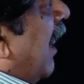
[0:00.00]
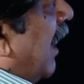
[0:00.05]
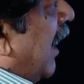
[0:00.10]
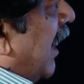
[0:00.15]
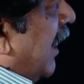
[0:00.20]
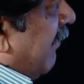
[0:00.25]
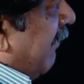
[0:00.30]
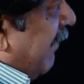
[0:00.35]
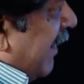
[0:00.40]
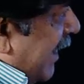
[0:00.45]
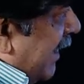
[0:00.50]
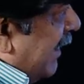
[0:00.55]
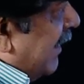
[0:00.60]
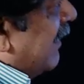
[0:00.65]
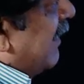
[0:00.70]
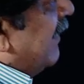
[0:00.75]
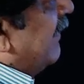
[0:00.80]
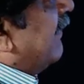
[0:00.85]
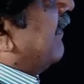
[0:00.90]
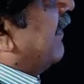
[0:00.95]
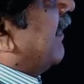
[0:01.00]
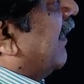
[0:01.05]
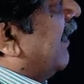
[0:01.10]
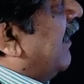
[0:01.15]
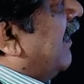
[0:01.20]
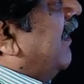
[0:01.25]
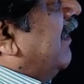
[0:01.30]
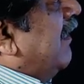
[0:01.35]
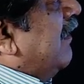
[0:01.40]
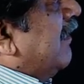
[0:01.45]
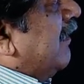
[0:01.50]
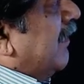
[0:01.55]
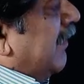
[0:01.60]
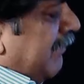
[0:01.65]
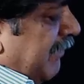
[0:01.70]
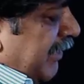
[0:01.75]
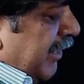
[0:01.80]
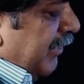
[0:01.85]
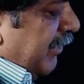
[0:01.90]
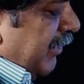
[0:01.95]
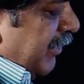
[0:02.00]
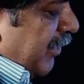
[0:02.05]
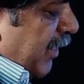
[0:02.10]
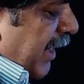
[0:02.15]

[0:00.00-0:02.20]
and very interestingly even though you